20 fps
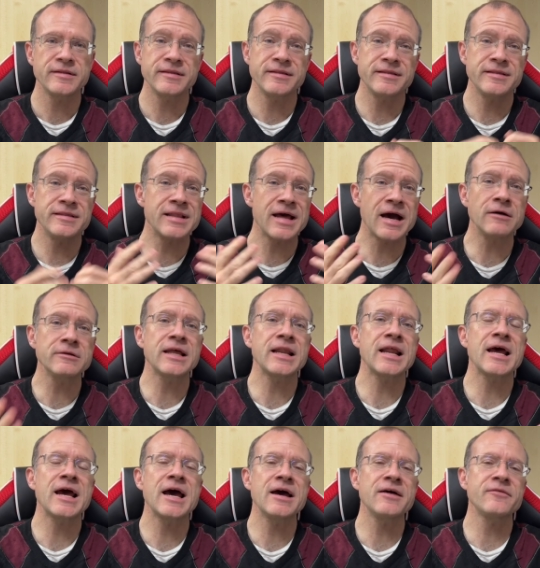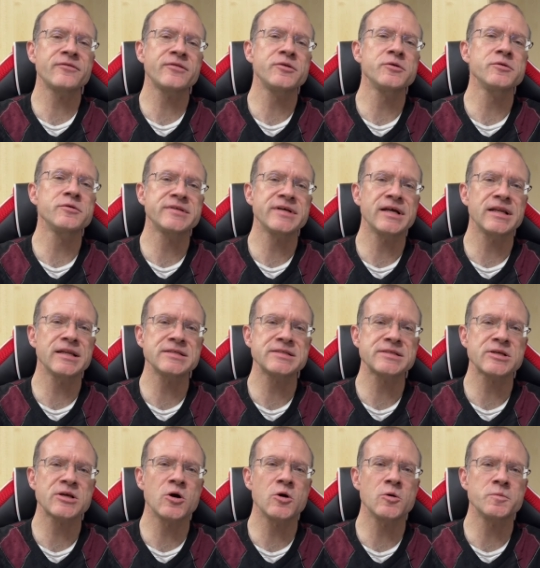now that I have two
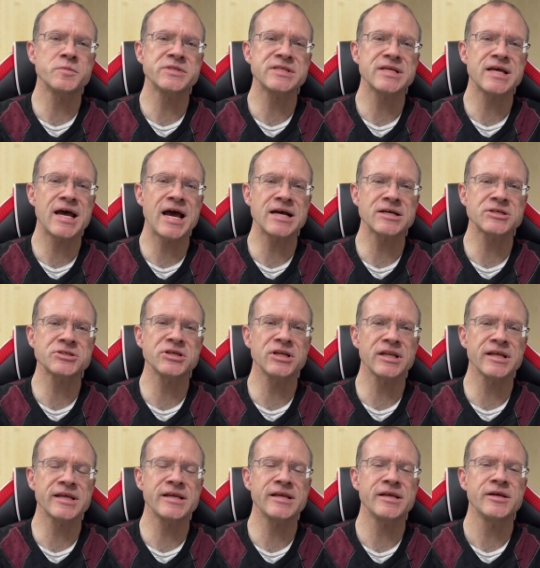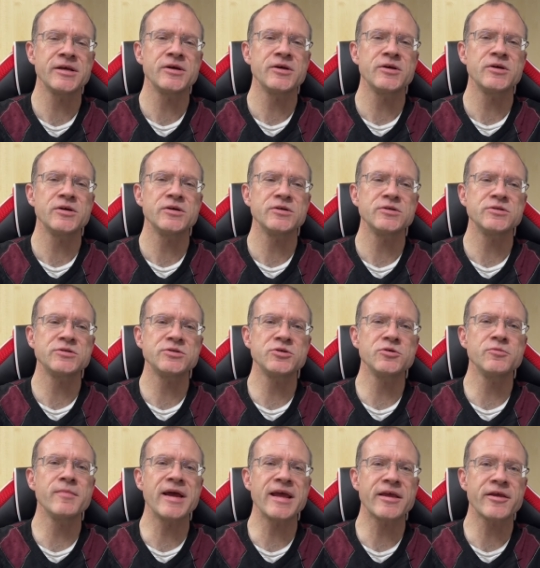telescopes, actually
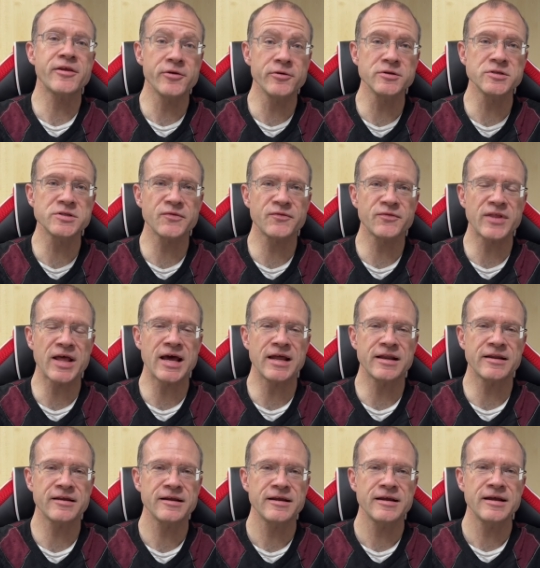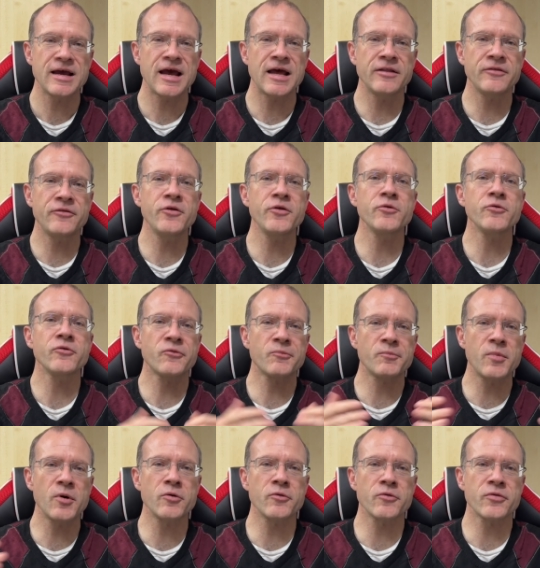to make use of that and to use
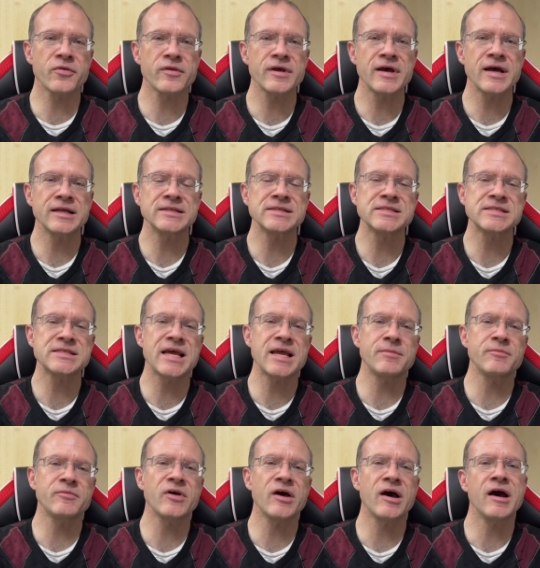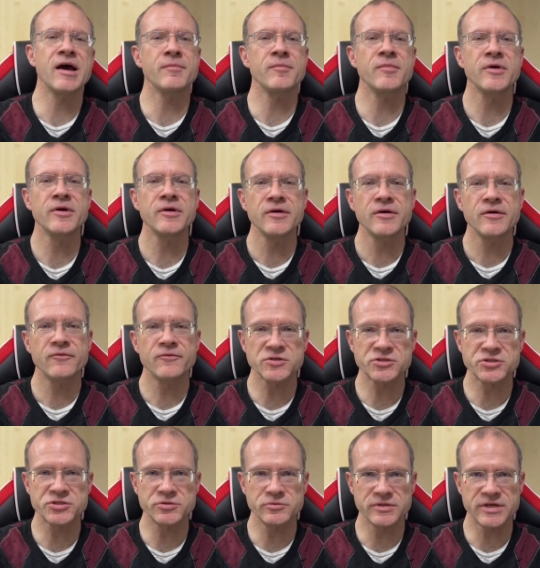both at the same time for
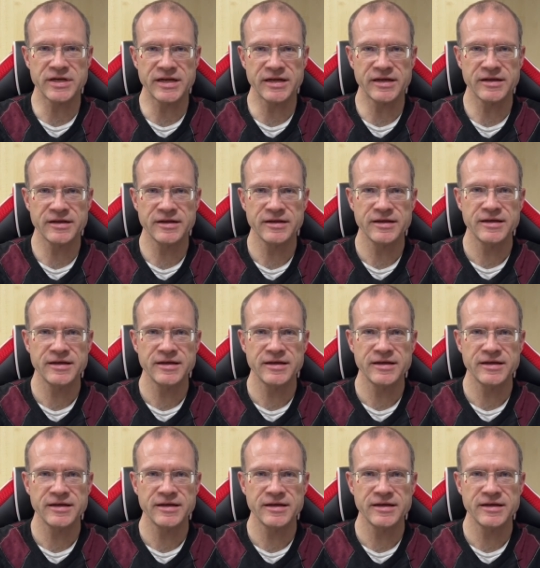shooting